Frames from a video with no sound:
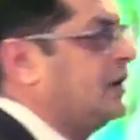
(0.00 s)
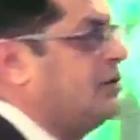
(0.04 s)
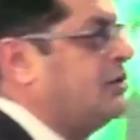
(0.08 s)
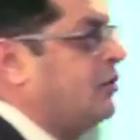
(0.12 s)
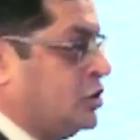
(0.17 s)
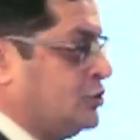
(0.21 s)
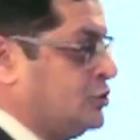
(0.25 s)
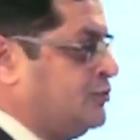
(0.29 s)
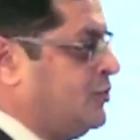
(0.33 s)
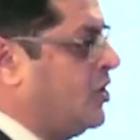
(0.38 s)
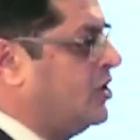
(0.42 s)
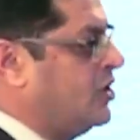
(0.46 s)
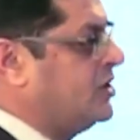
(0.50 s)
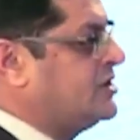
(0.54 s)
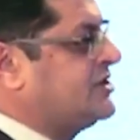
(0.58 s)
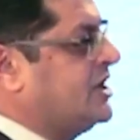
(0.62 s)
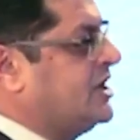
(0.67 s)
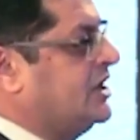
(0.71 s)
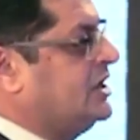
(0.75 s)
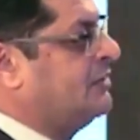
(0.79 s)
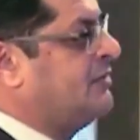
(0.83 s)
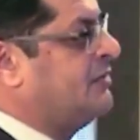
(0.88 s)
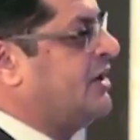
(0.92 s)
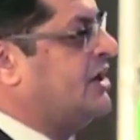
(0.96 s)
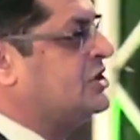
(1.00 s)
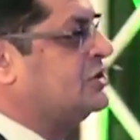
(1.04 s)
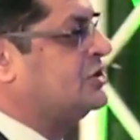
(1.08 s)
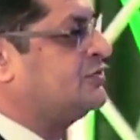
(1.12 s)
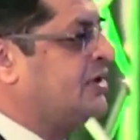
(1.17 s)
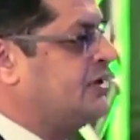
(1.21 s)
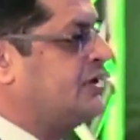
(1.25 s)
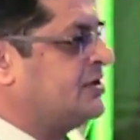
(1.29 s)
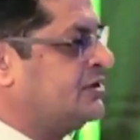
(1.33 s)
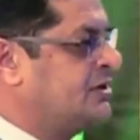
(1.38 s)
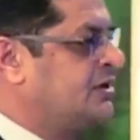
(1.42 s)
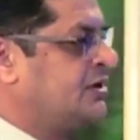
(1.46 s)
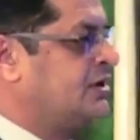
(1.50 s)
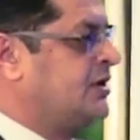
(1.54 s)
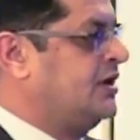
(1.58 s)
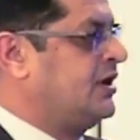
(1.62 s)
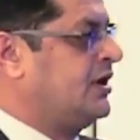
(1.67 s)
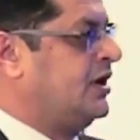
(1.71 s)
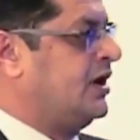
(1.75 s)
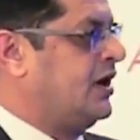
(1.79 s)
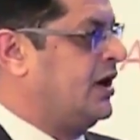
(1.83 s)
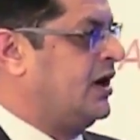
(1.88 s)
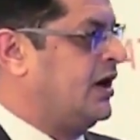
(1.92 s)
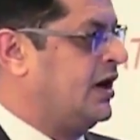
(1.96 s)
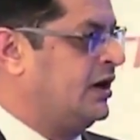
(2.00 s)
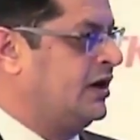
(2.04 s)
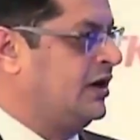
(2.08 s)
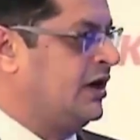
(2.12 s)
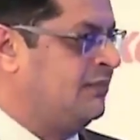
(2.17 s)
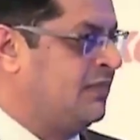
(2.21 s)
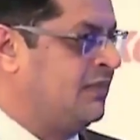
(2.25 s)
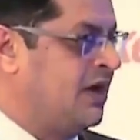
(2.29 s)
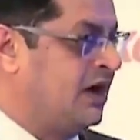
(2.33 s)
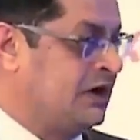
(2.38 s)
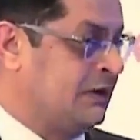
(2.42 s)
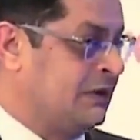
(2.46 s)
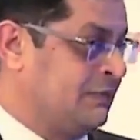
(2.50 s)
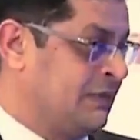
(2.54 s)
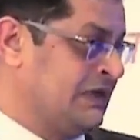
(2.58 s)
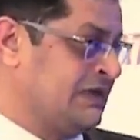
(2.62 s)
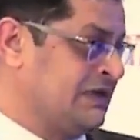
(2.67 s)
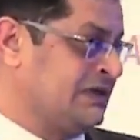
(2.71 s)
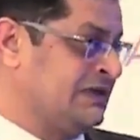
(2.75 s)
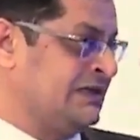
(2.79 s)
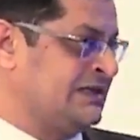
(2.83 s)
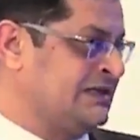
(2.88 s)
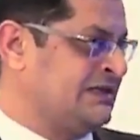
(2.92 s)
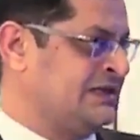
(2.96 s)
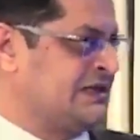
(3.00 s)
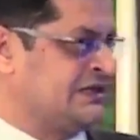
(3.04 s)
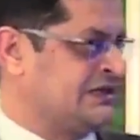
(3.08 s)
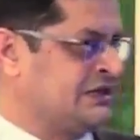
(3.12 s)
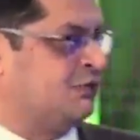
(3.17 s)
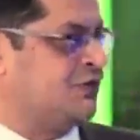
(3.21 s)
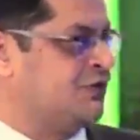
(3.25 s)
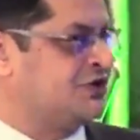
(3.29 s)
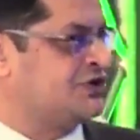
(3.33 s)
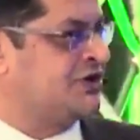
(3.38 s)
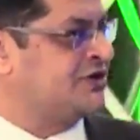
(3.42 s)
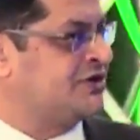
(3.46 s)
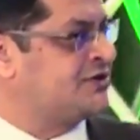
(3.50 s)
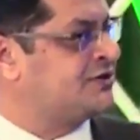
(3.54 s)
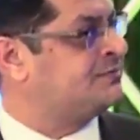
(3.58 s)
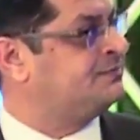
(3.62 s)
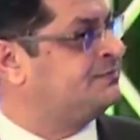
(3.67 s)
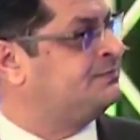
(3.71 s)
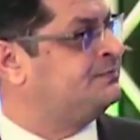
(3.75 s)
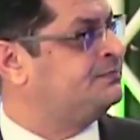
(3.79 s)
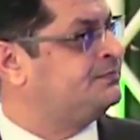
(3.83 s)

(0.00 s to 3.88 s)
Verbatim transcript: cross-border channel management, and, and marketplace listing services.